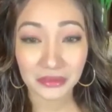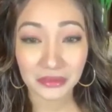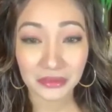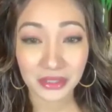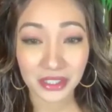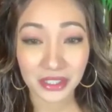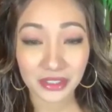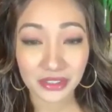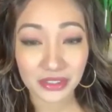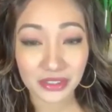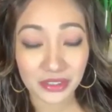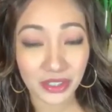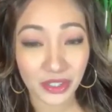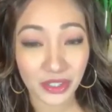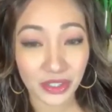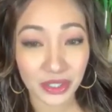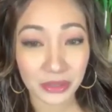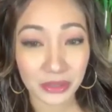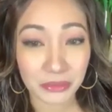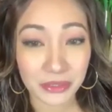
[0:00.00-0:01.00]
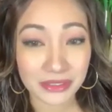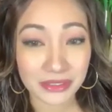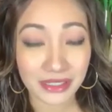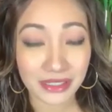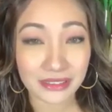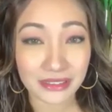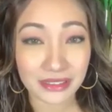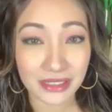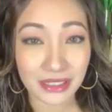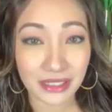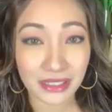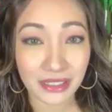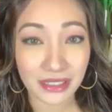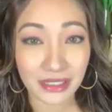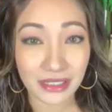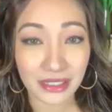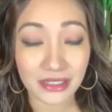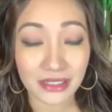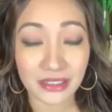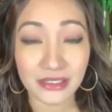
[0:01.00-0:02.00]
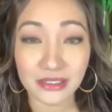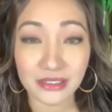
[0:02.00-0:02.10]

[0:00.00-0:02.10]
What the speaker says: He started presenting this